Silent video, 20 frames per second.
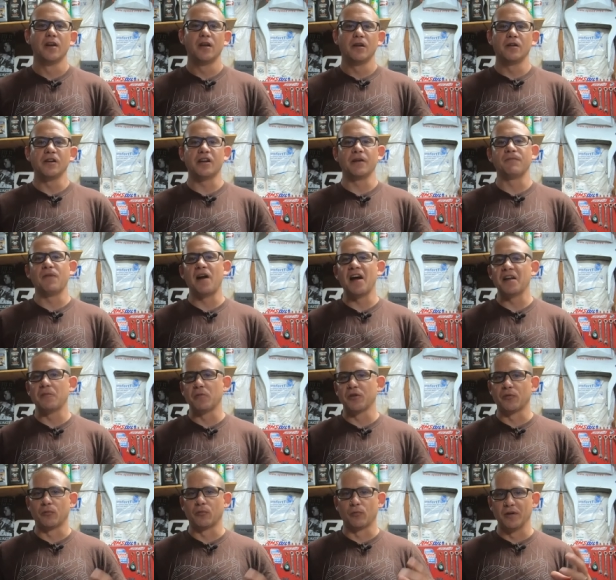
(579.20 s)
You can find them
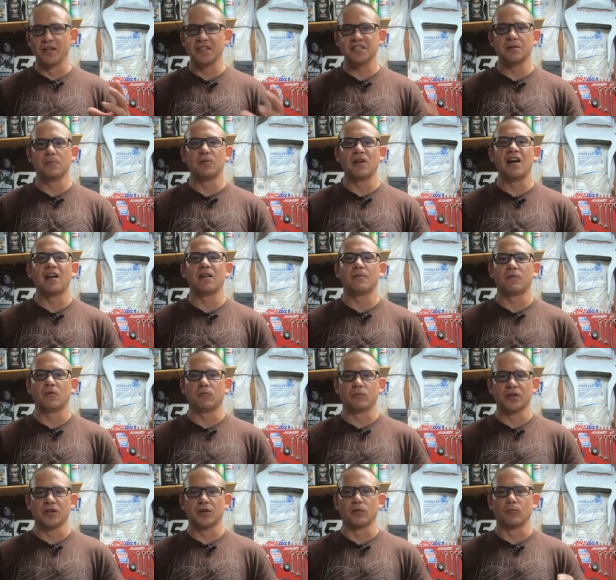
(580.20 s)
with a reasonable
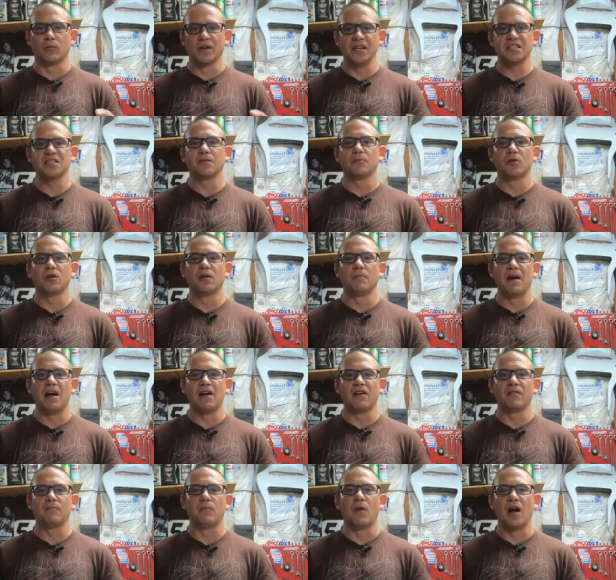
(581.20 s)
of, with a reasonable
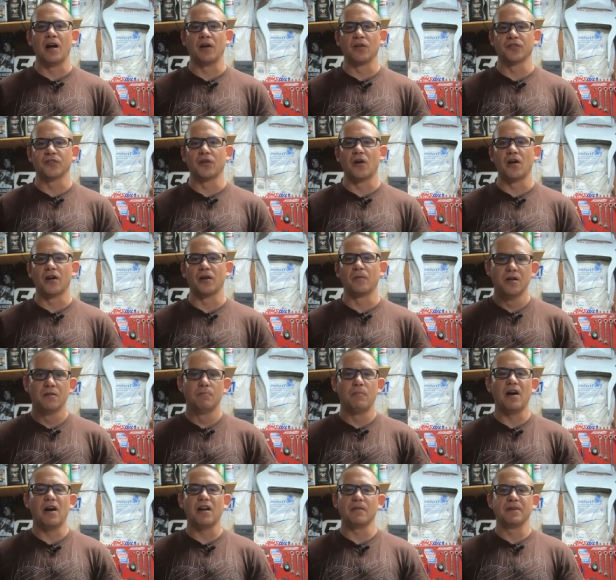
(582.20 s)
amount of miles on them.
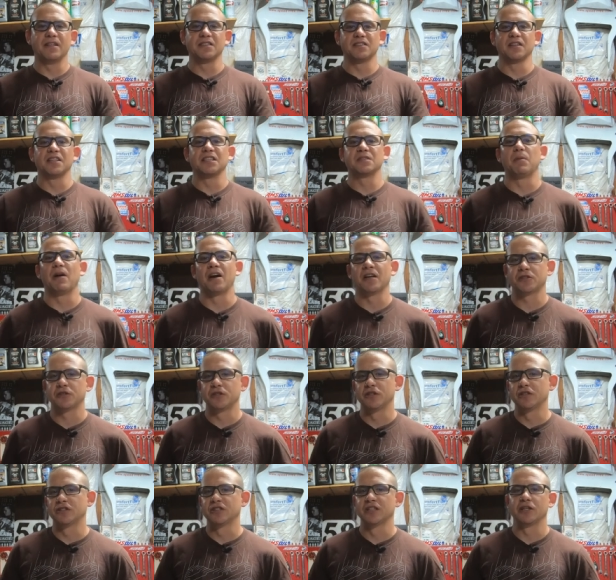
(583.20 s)
Bottom ends on these bikes are
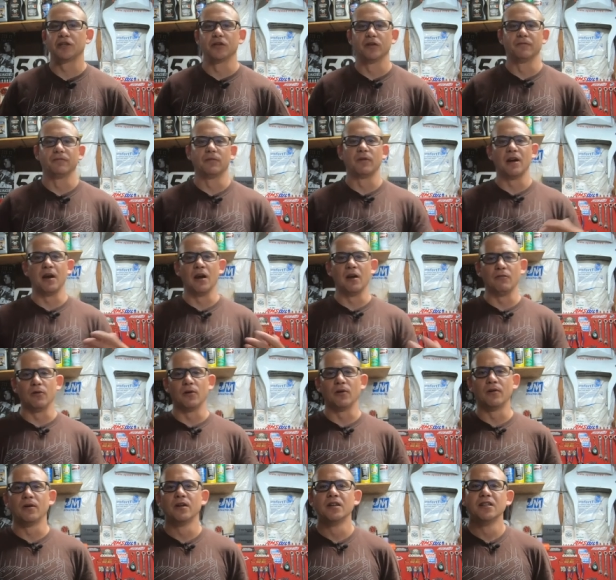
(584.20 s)
usually good
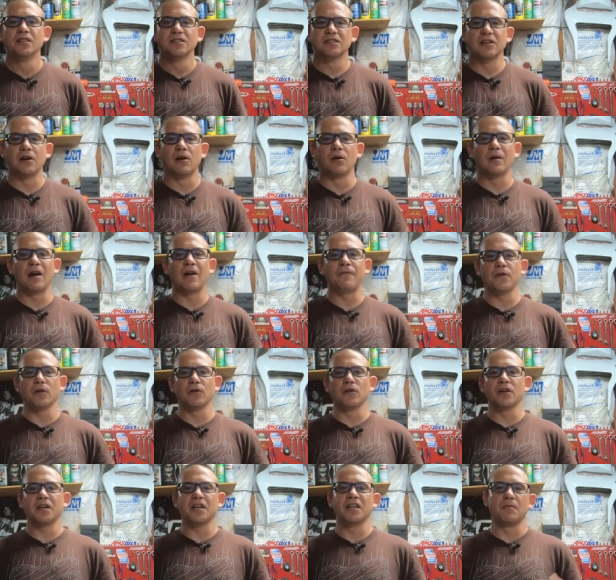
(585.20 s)
forever. So if you're
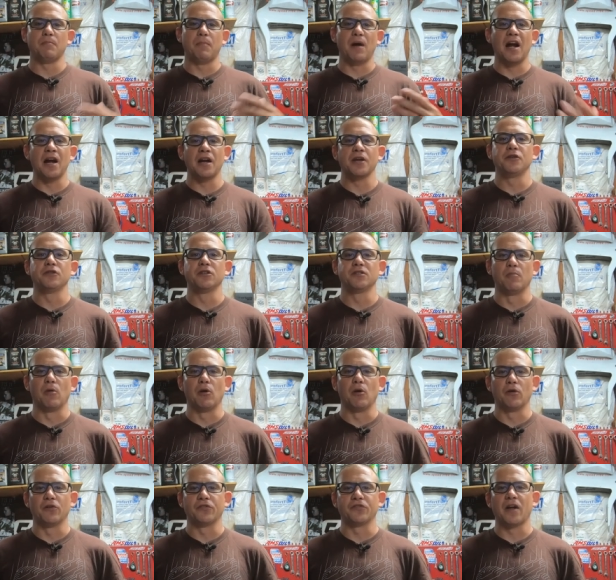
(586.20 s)
looking to buy a used
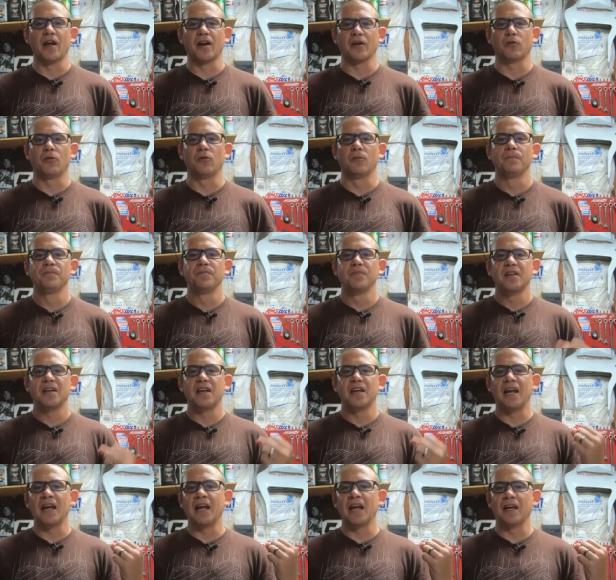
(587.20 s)
motorcycle
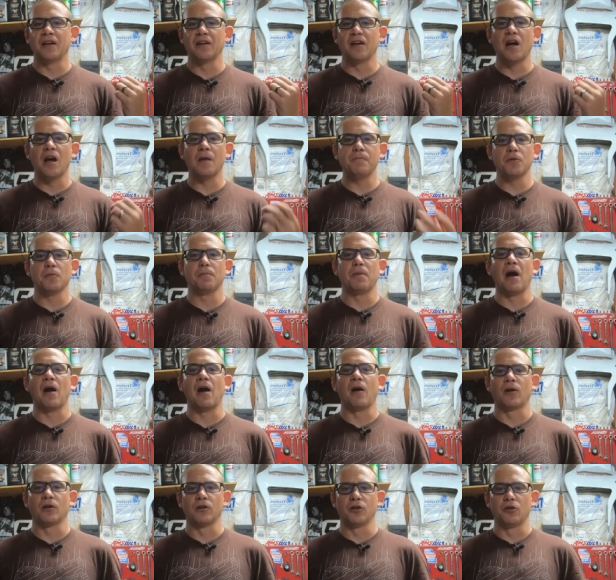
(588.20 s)
and up your
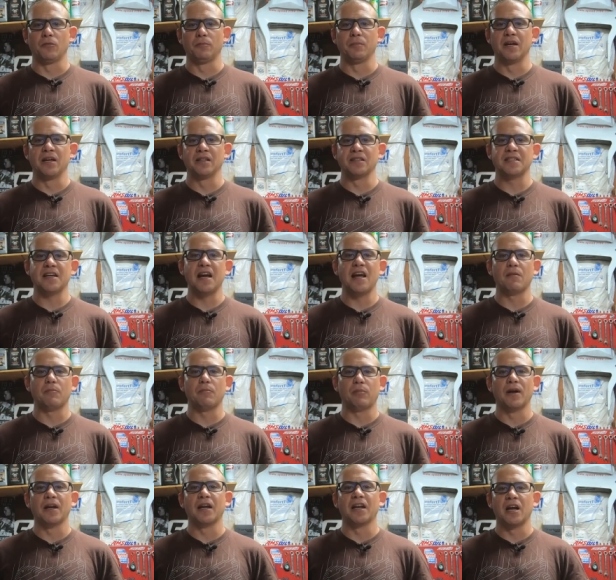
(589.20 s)
power a little bit to kind of
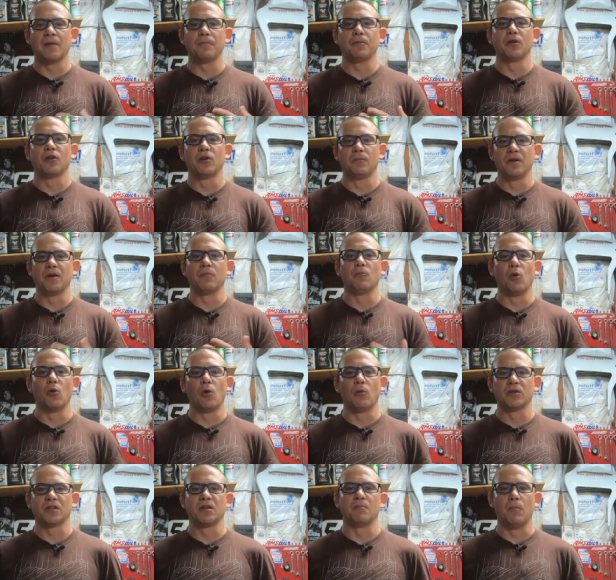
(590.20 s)
bring it up a little bit more
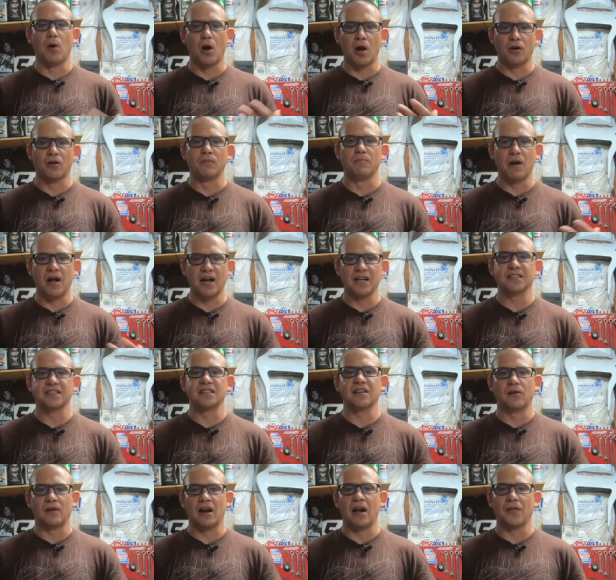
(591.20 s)
with the modern bikes
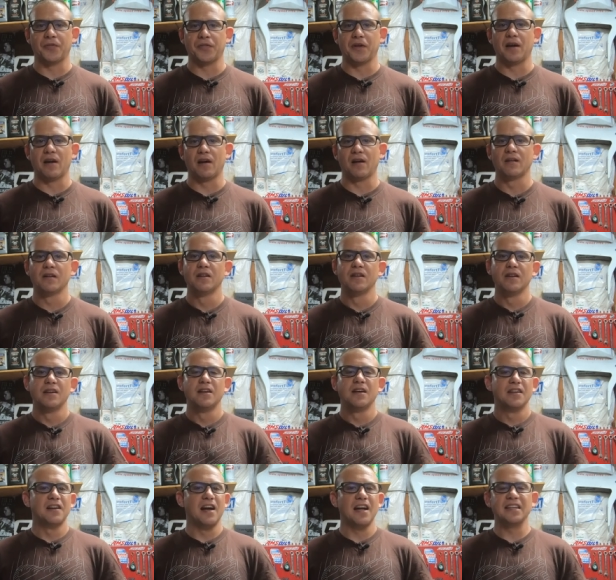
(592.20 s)
that are out there,
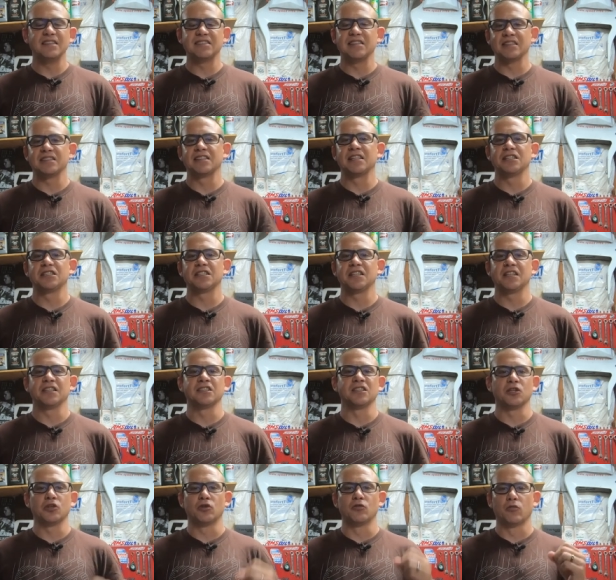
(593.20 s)
96 inch is
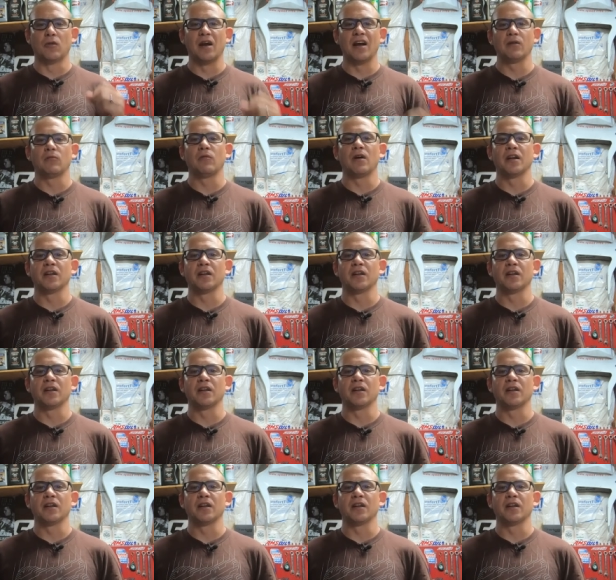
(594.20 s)
a great way to